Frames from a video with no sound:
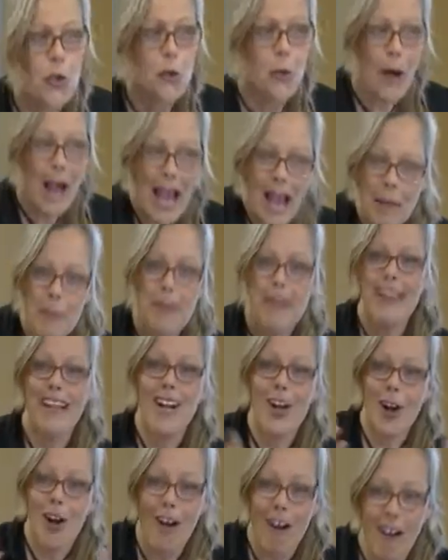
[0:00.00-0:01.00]

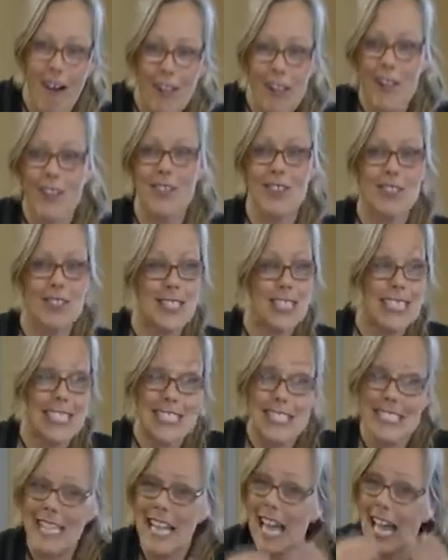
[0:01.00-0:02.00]
grabbing collars
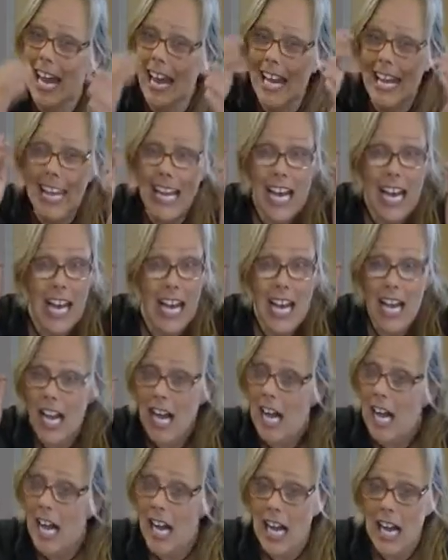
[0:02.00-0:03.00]
is like,
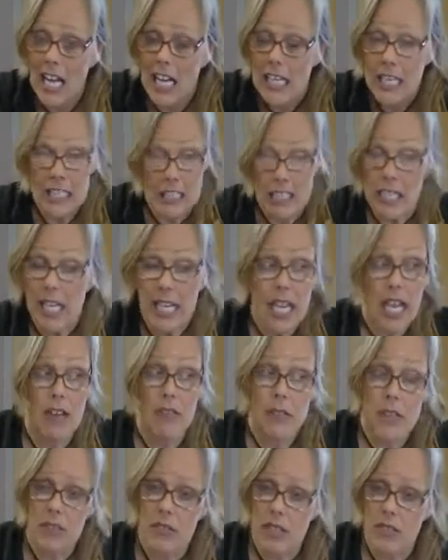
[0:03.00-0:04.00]
it's like
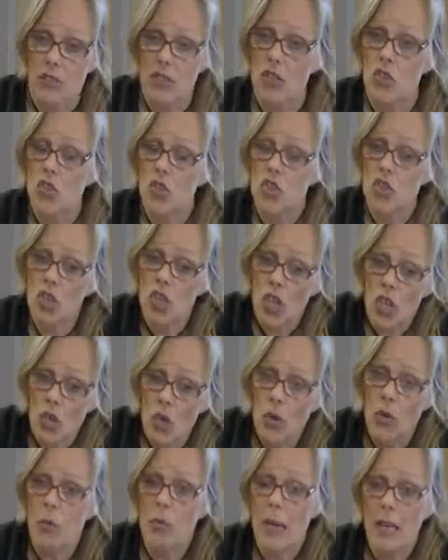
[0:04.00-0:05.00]
everything. There's
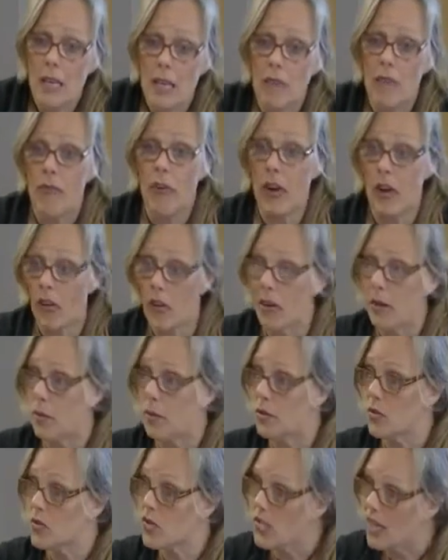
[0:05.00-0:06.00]
too many
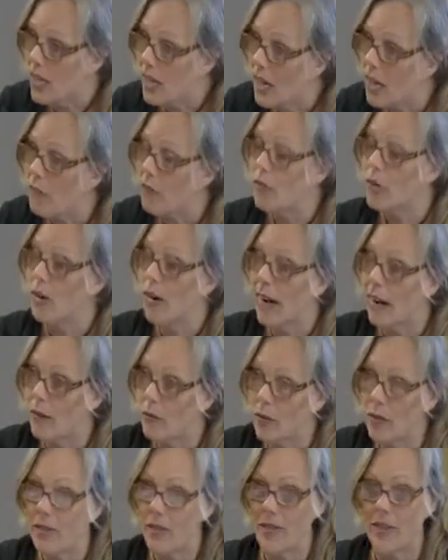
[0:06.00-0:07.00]
variables to cover
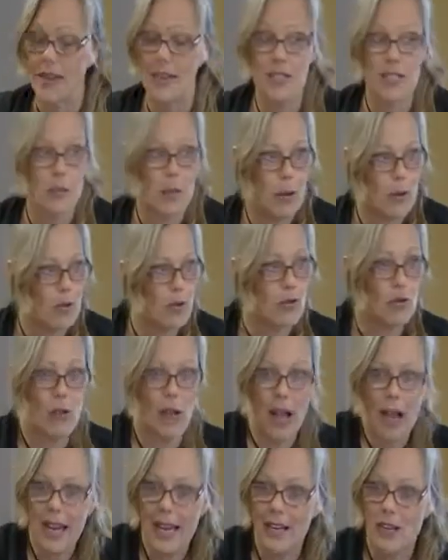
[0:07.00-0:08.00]
everything. It's about
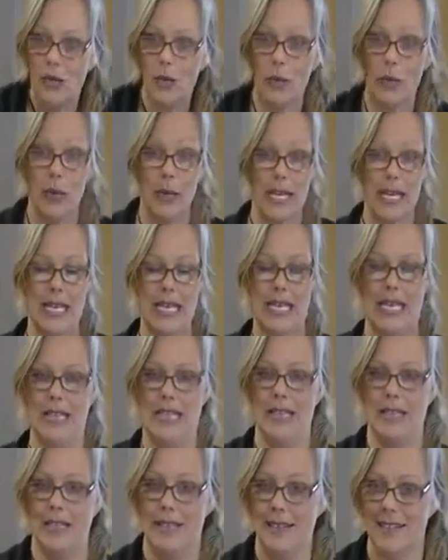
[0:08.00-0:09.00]
trying to
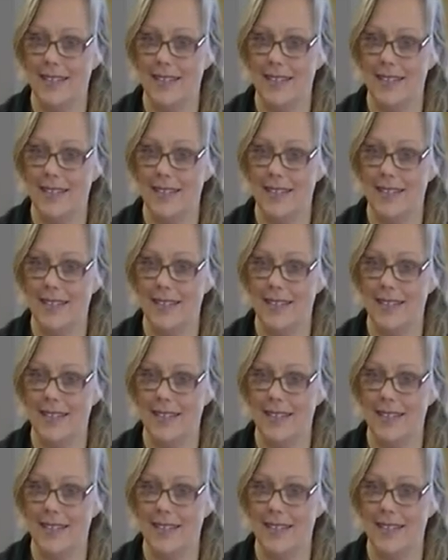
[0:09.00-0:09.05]
read